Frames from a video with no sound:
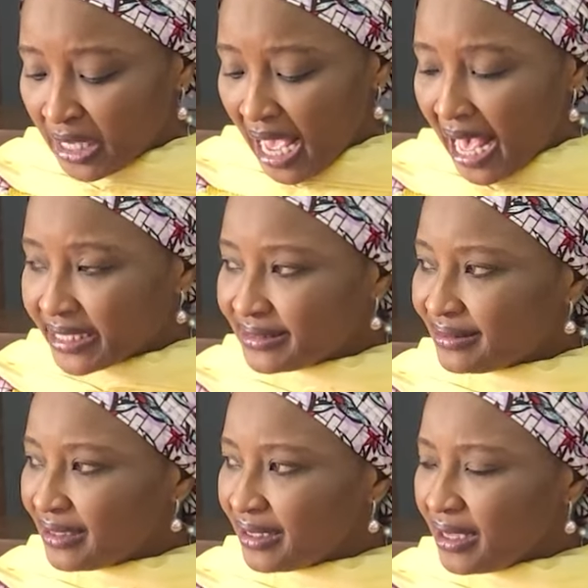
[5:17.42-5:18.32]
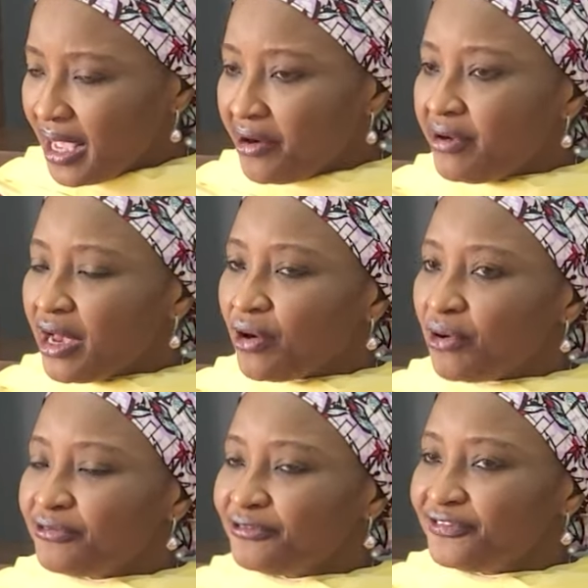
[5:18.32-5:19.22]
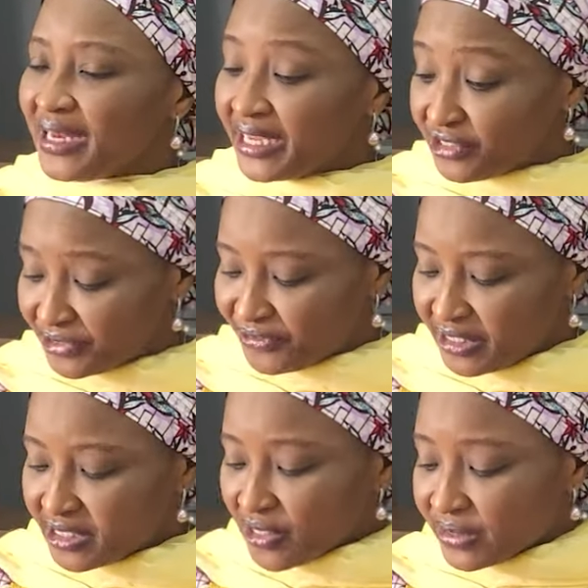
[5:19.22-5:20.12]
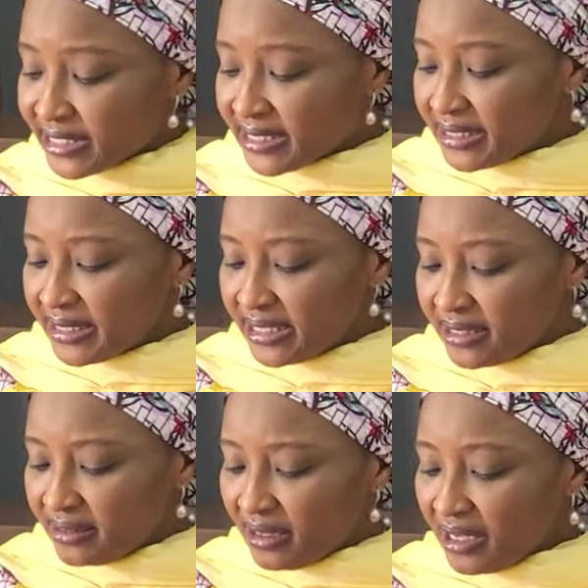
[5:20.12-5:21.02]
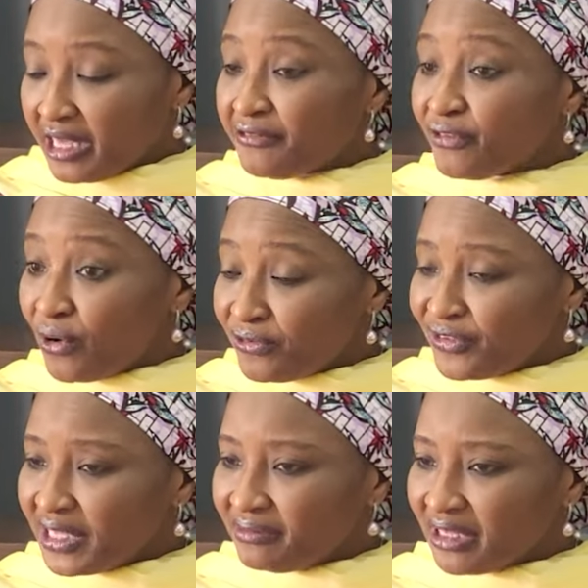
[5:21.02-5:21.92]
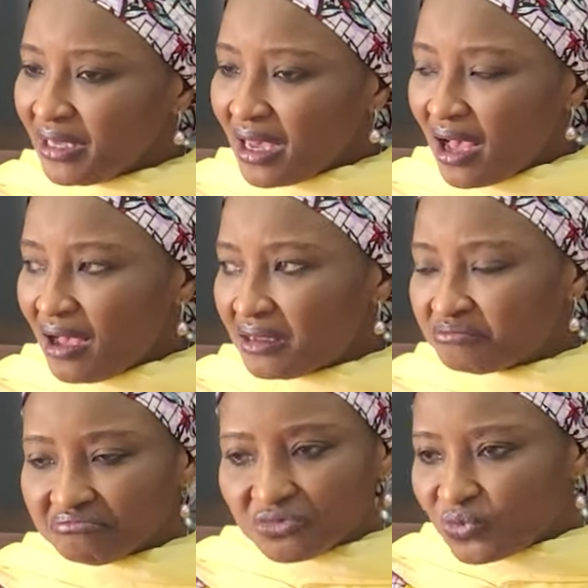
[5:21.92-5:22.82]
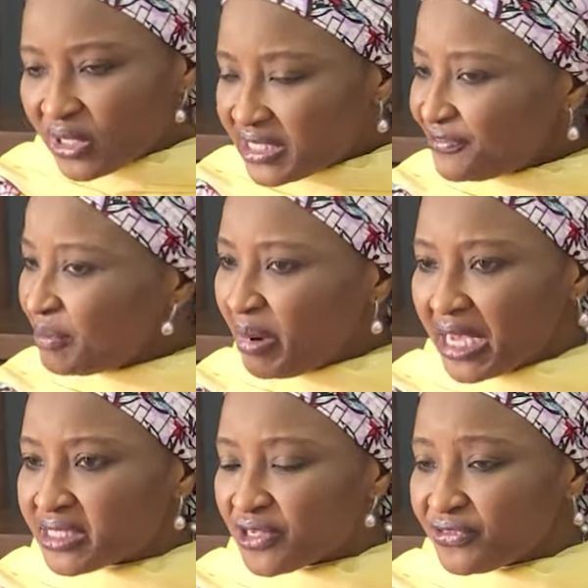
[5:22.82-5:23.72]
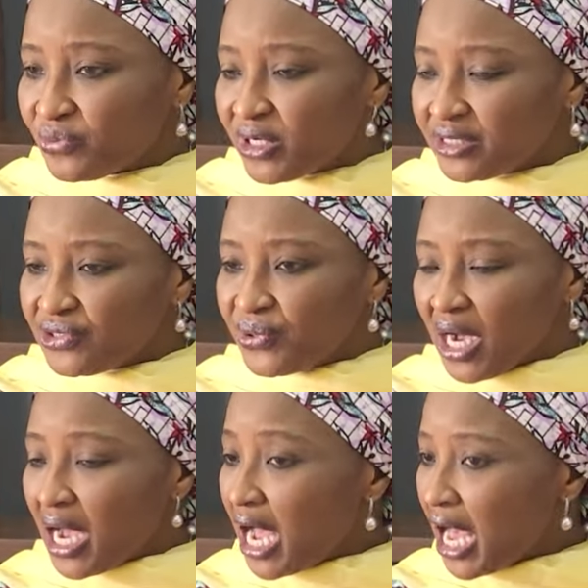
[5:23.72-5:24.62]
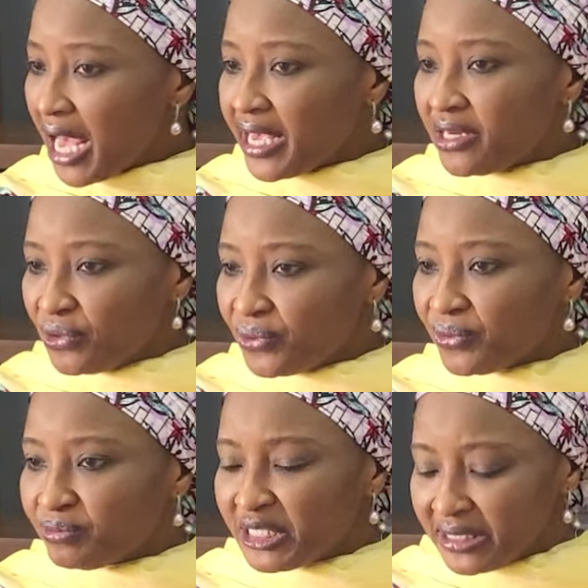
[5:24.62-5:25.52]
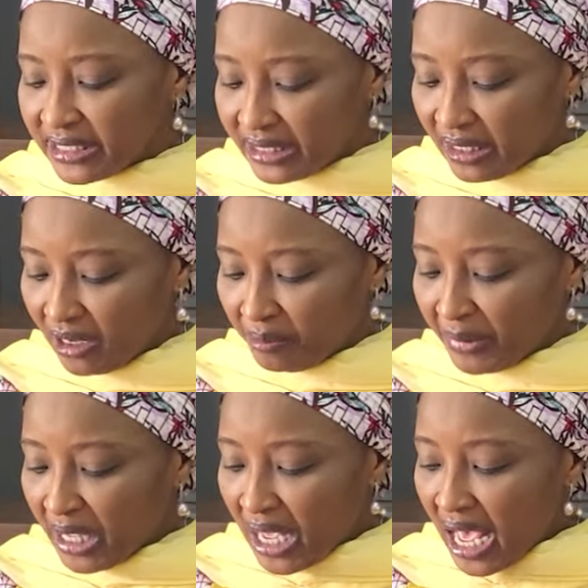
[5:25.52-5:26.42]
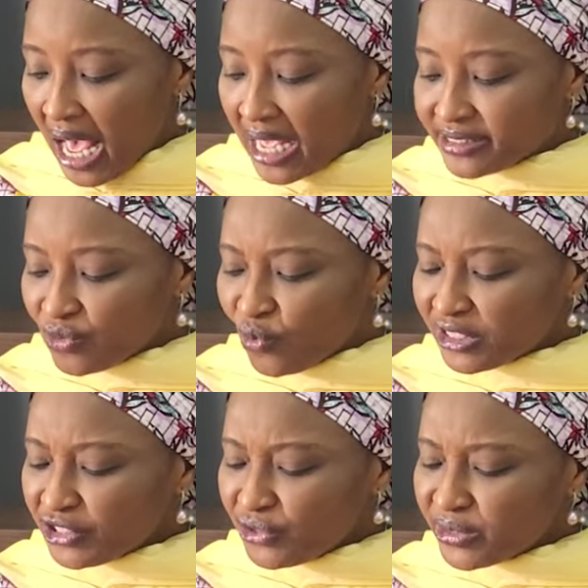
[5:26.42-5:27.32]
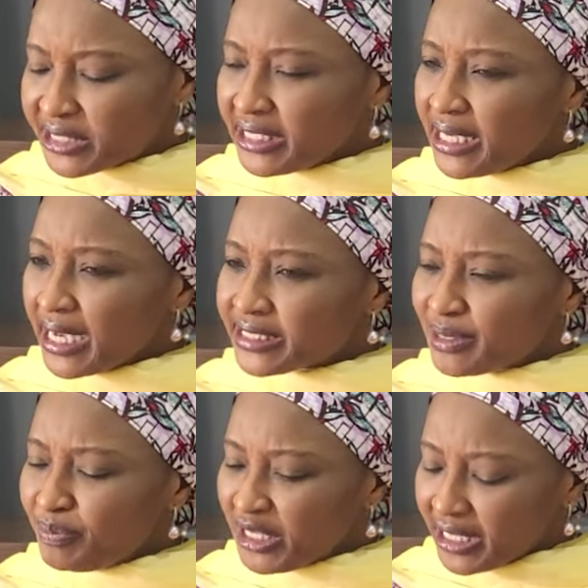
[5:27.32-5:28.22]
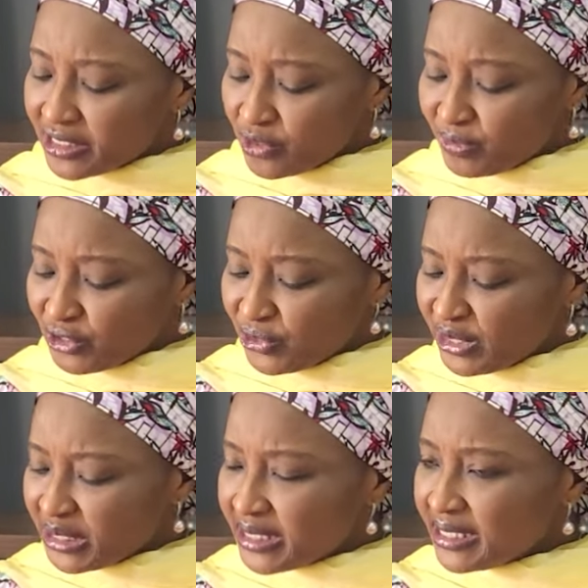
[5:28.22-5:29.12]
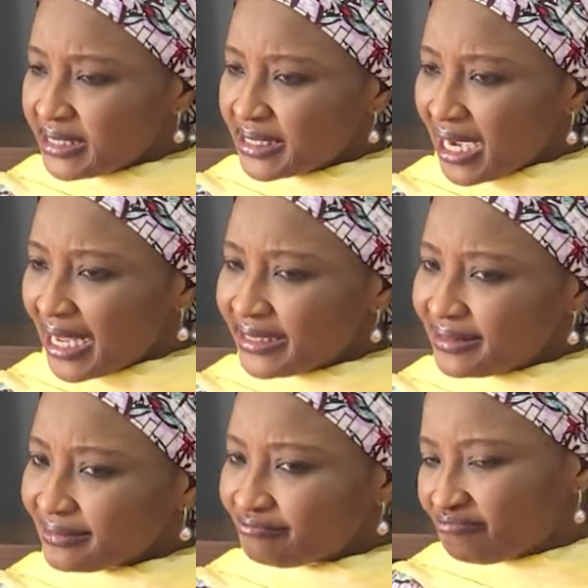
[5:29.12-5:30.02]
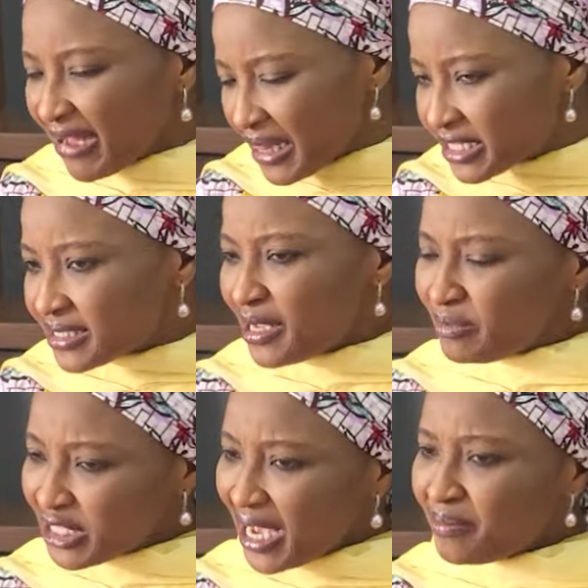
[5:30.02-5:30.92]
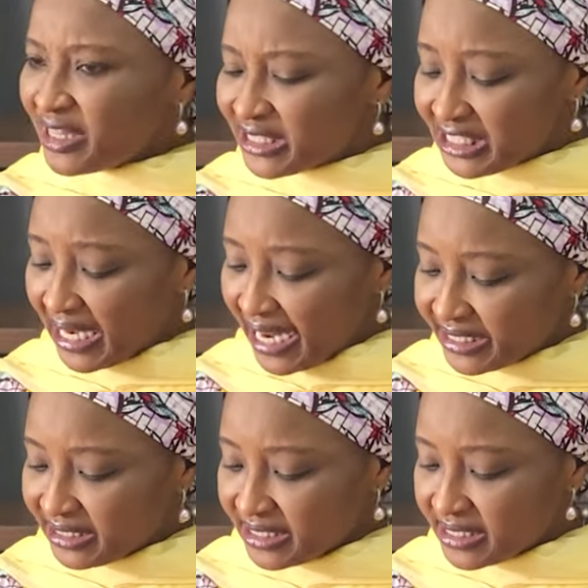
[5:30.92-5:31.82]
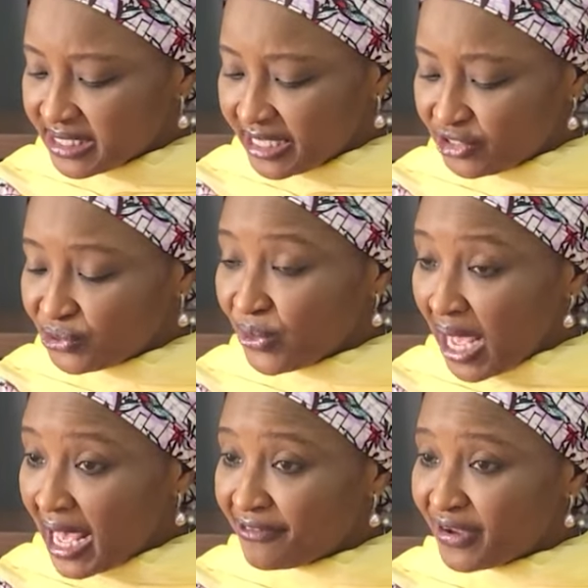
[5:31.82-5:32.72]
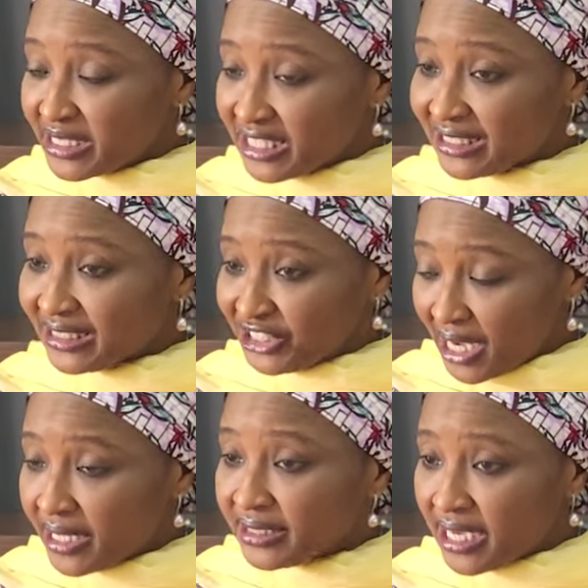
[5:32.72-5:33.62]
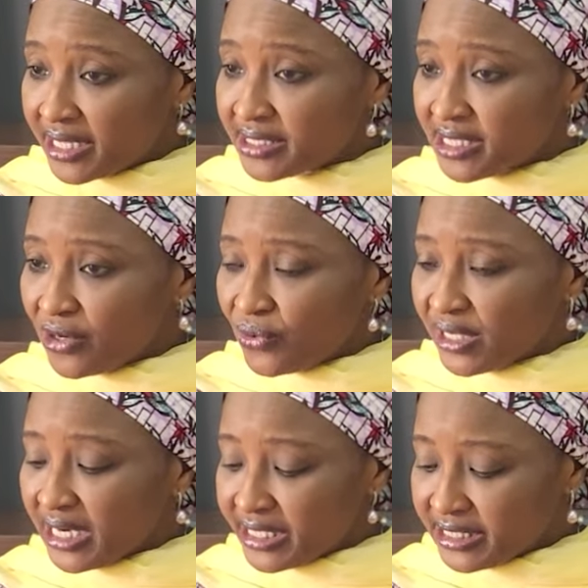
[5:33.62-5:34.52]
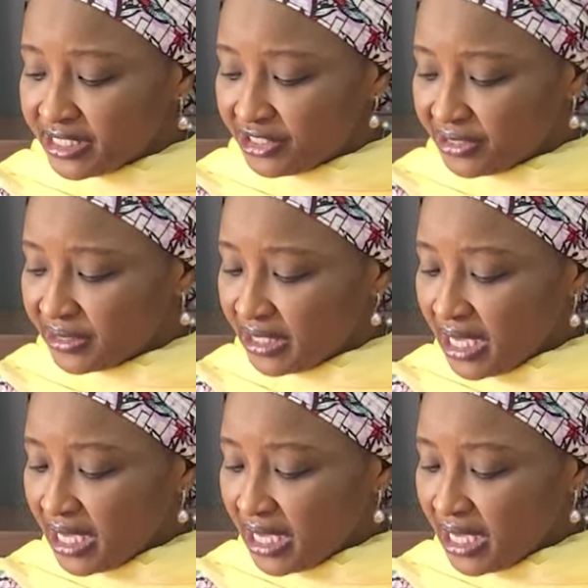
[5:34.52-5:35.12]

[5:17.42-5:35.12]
And the area of philanthropy is constantly evolving. Um, whatever parts of the world you are, high, low, middle income, and what do you see as the biggest opportunities and at the same time, the challenges that you have as a child cancer organization